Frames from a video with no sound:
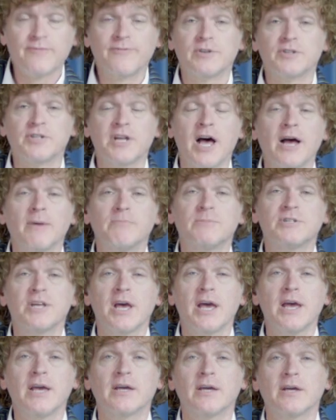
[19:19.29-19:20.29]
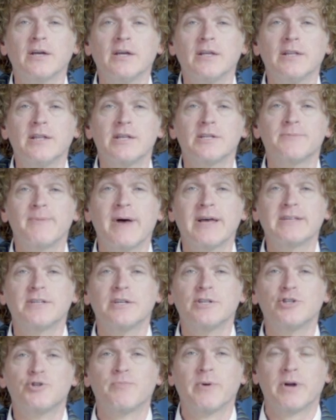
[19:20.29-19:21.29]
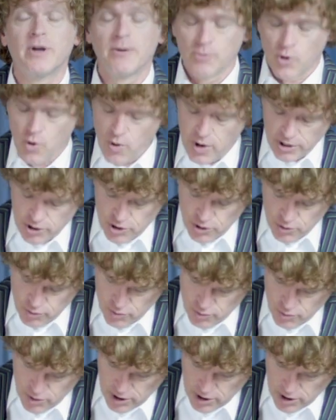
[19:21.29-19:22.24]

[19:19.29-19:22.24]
for time's sake in this message but I'm going to